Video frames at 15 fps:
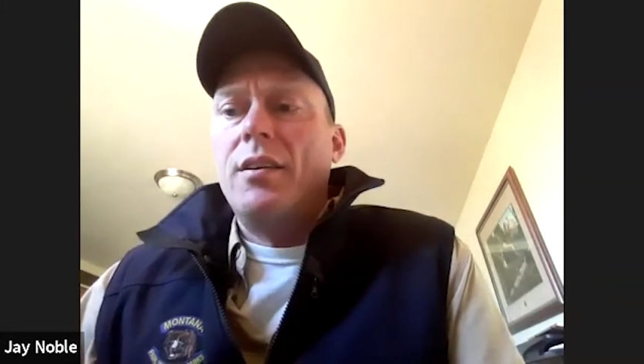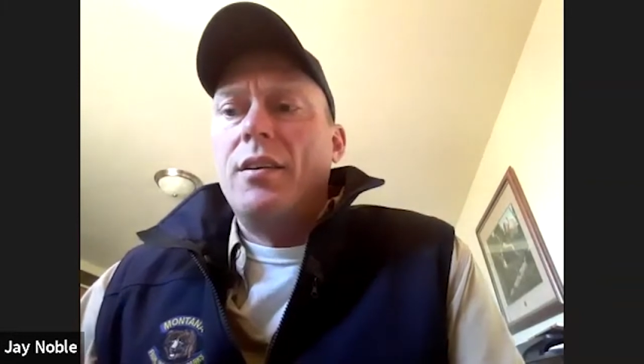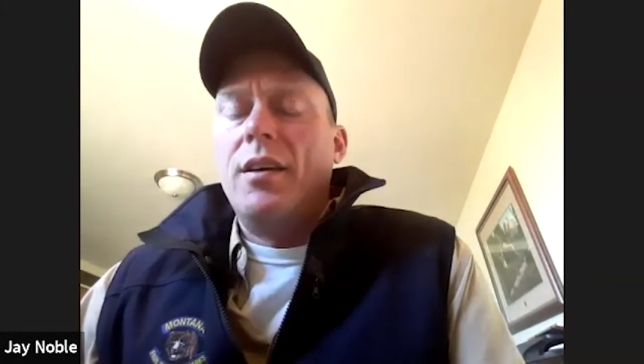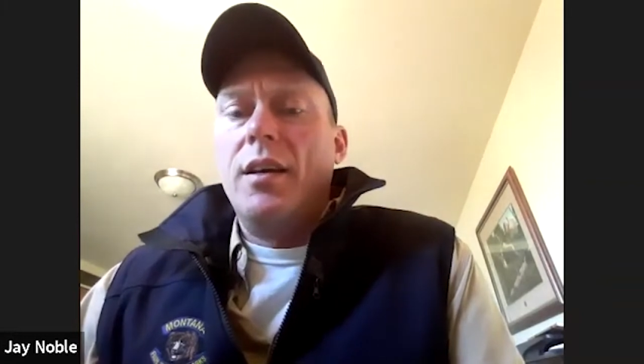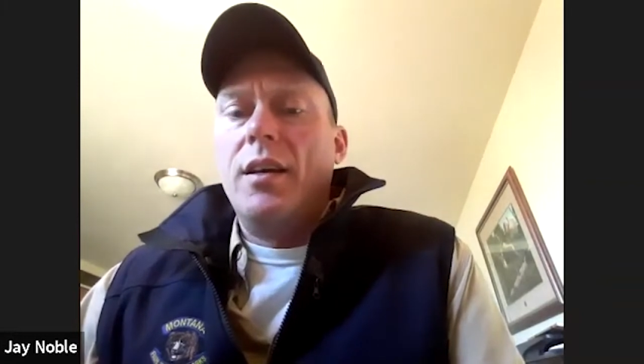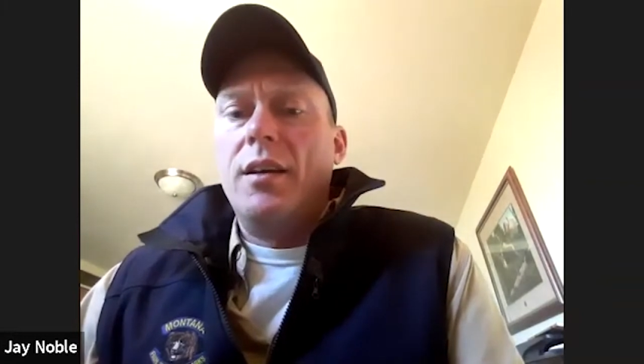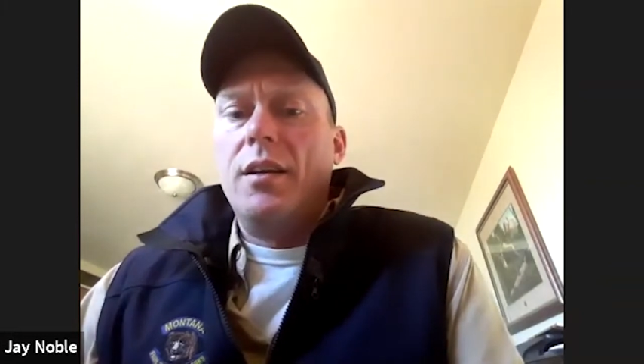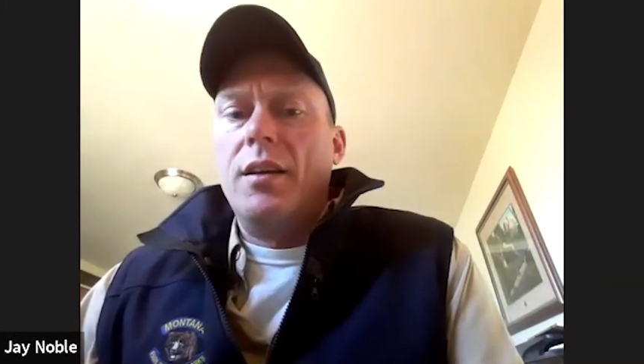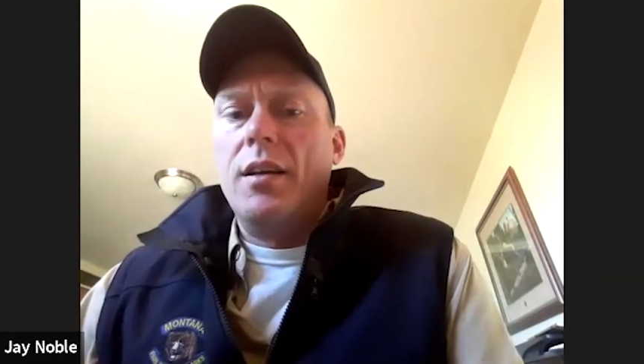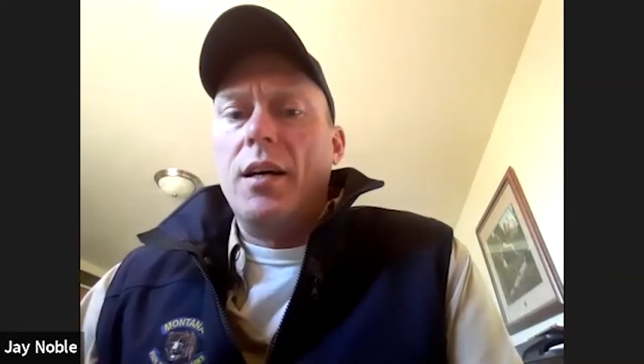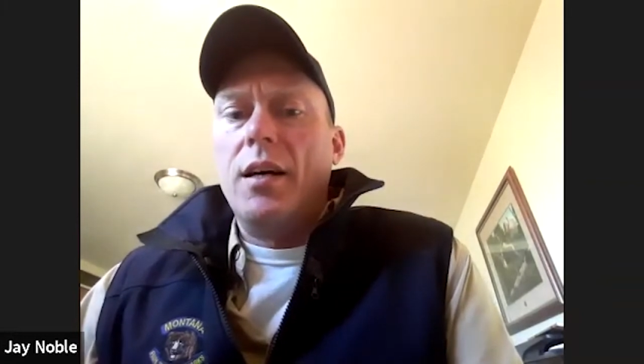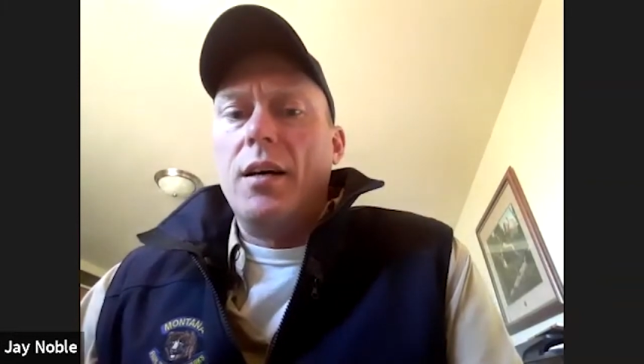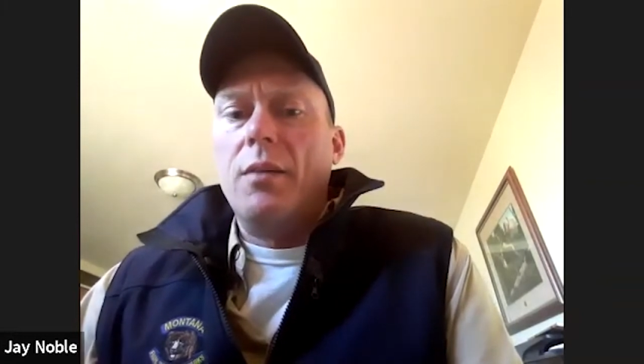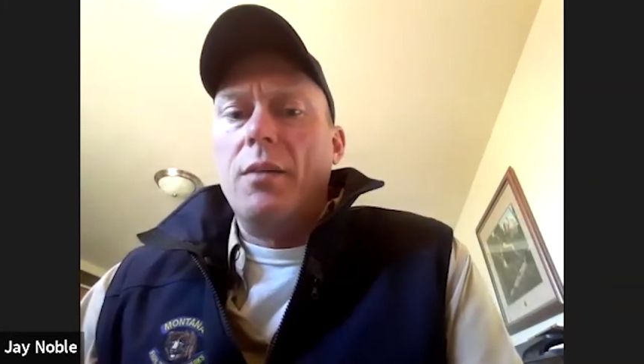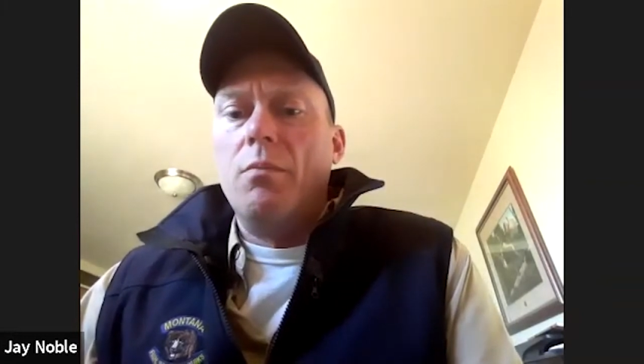And
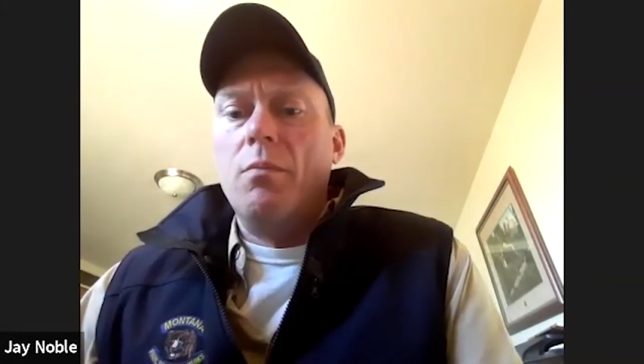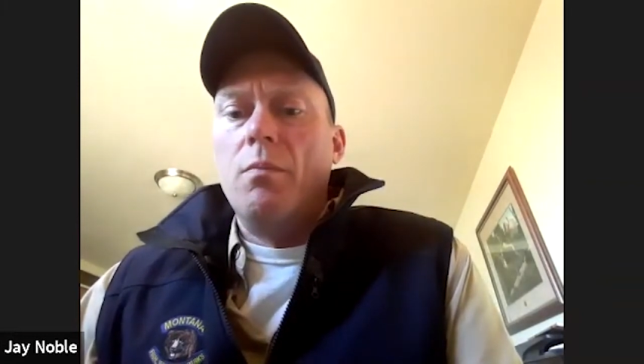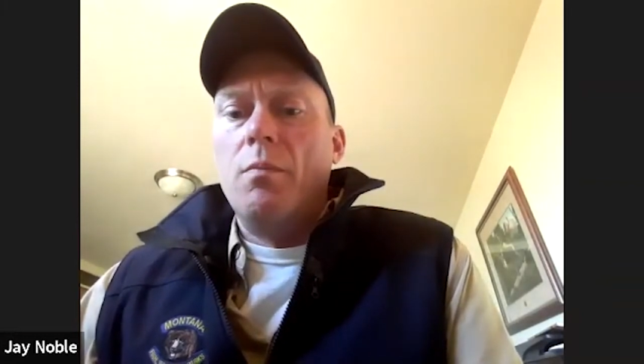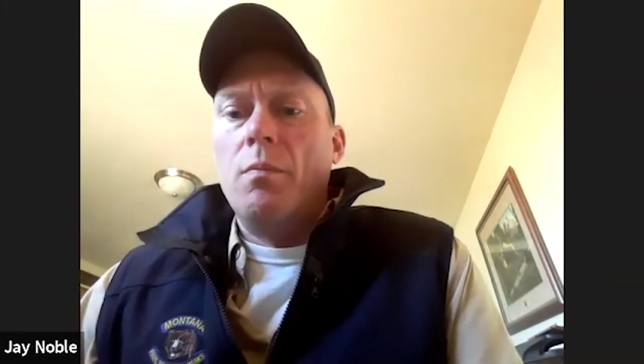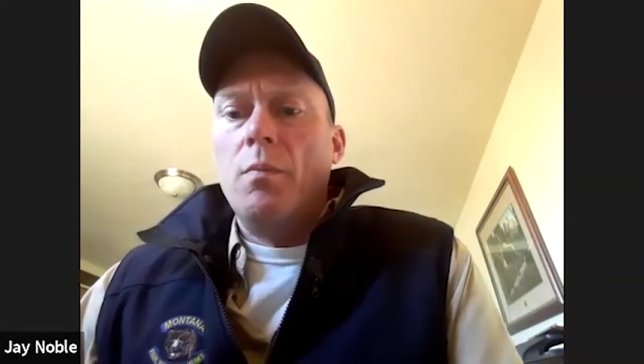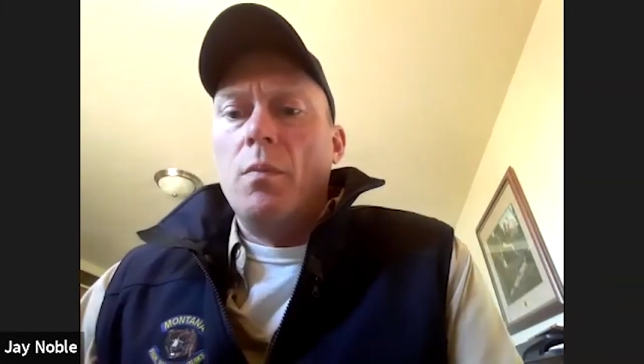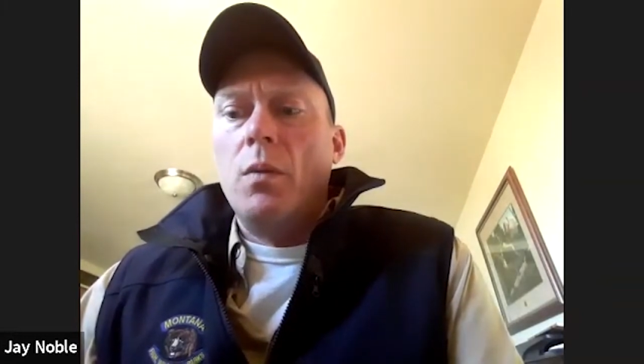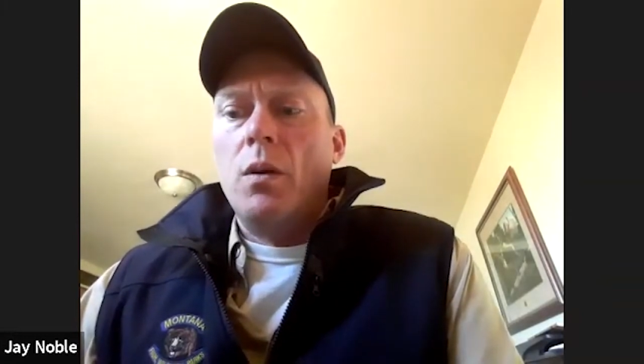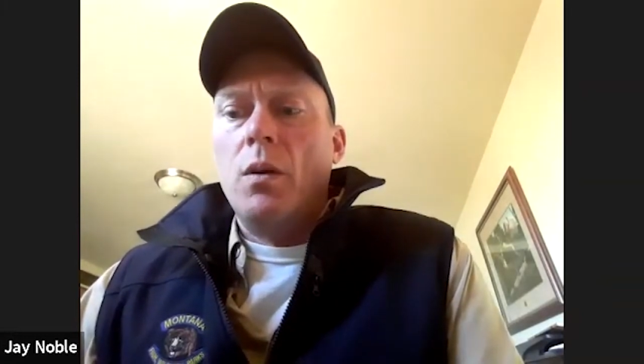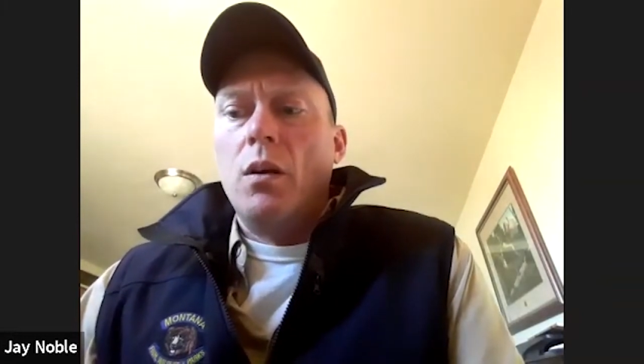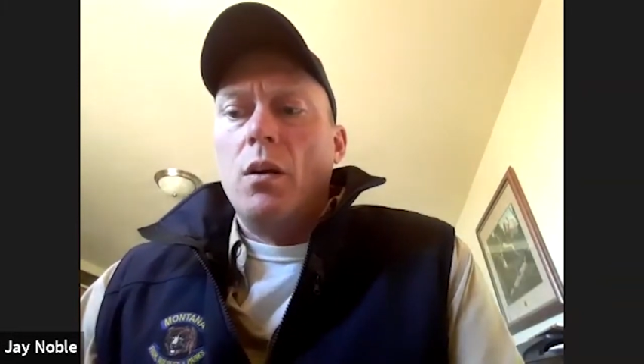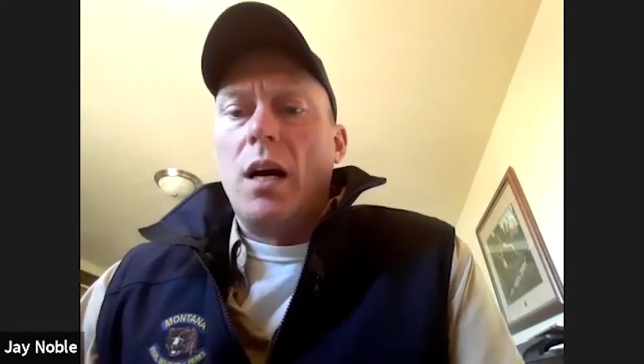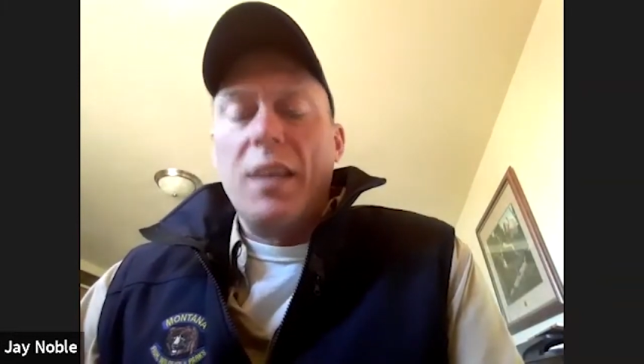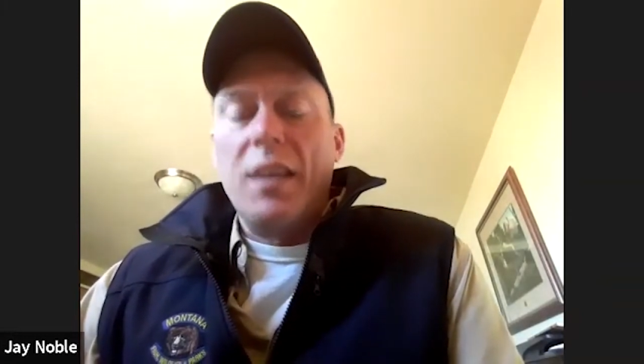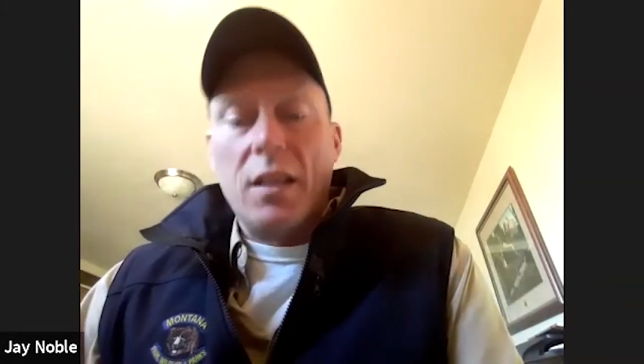
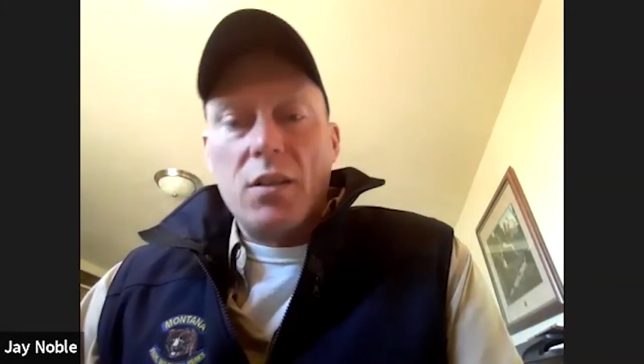I think